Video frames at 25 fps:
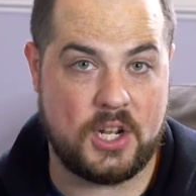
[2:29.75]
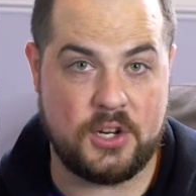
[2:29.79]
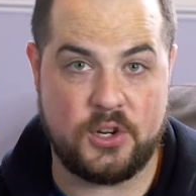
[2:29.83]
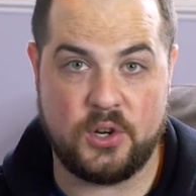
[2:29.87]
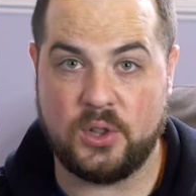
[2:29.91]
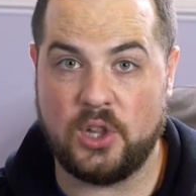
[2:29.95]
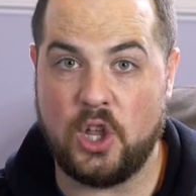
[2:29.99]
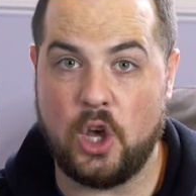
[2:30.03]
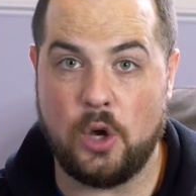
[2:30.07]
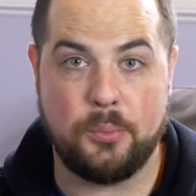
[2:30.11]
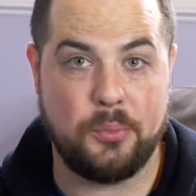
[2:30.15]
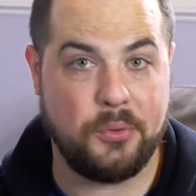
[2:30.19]

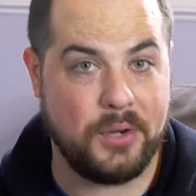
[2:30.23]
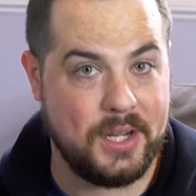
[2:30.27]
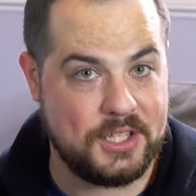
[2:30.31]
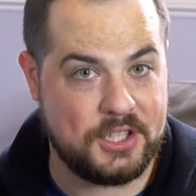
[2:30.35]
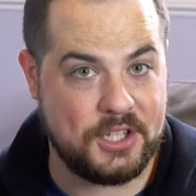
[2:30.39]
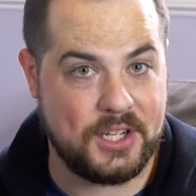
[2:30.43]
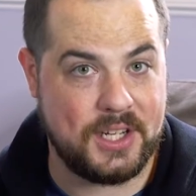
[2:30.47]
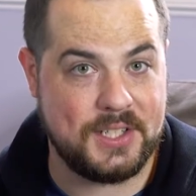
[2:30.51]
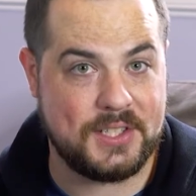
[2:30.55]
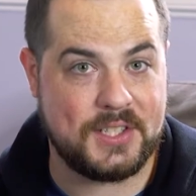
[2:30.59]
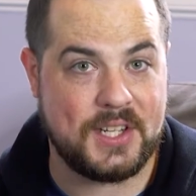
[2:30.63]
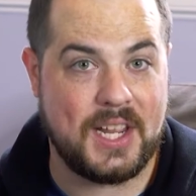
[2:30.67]
under low
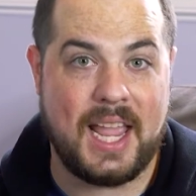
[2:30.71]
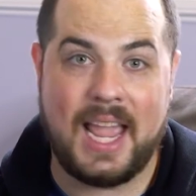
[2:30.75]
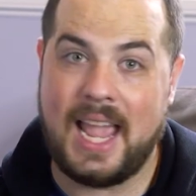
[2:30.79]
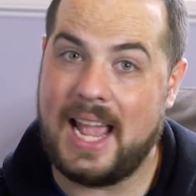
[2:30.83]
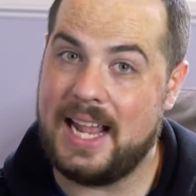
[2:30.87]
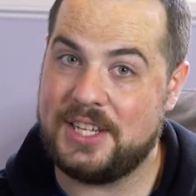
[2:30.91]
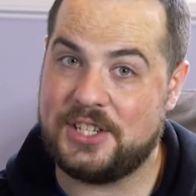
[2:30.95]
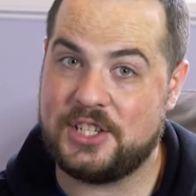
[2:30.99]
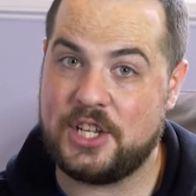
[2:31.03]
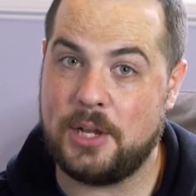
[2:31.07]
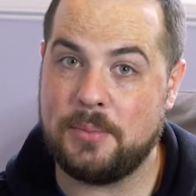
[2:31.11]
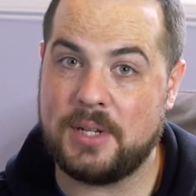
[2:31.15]
bridges,
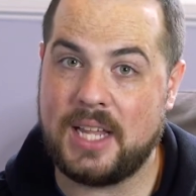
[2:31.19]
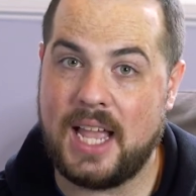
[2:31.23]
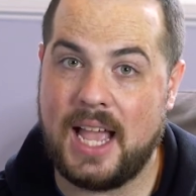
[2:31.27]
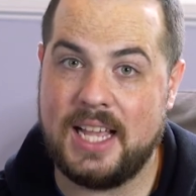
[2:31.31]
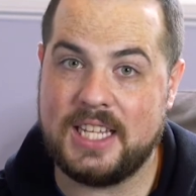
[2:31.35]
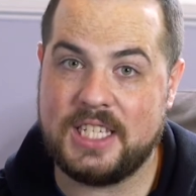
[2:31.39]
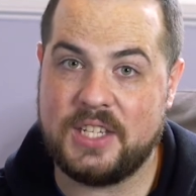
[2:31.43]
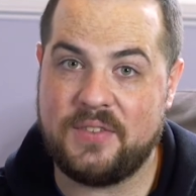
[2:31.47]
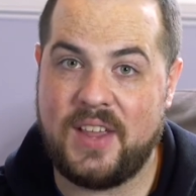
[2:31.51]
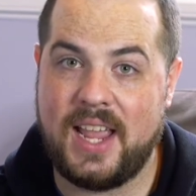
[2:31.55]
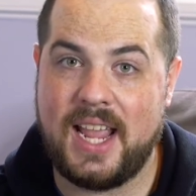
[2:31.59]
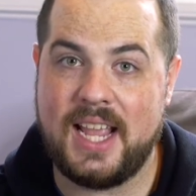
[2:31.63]
and some
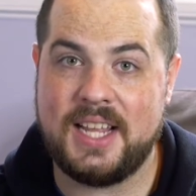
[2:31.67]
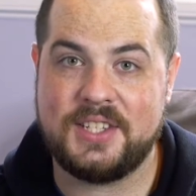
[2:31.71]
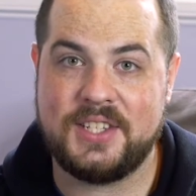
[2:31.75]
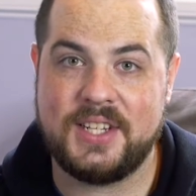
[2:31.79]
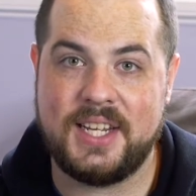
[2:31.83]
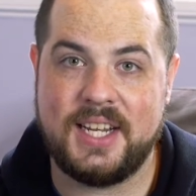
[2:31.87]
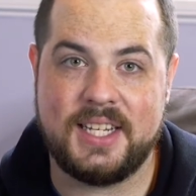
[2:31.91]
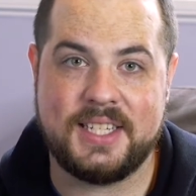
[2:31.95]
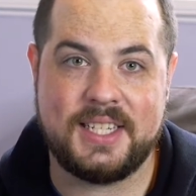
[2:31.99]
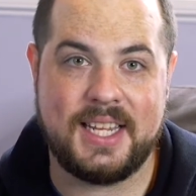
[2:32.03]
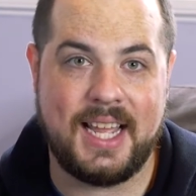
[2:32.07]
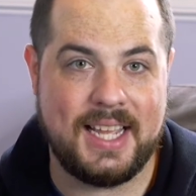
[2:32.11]
kinds of hand
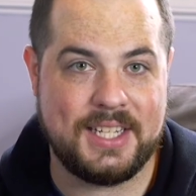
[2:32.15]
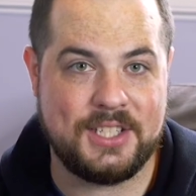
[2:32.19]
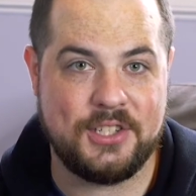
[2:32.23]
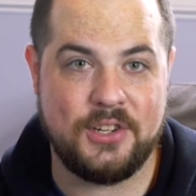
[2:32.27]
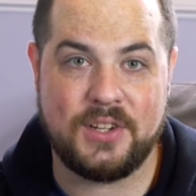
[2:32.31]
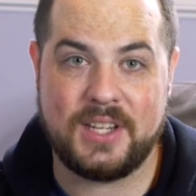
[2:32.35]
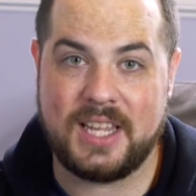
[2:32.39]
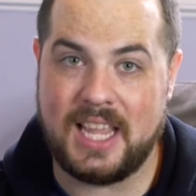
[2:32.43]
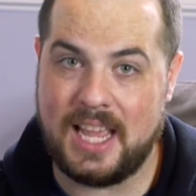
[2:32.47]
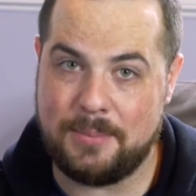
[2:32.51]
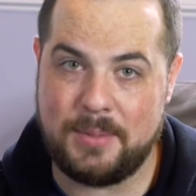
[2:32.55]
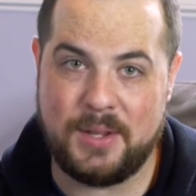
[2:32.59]

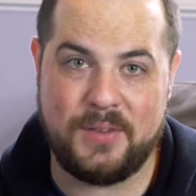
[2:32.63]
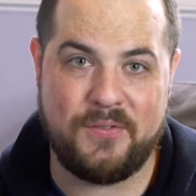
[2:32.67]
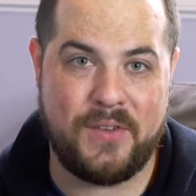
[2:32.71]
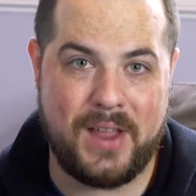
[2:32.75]
sanitizer can be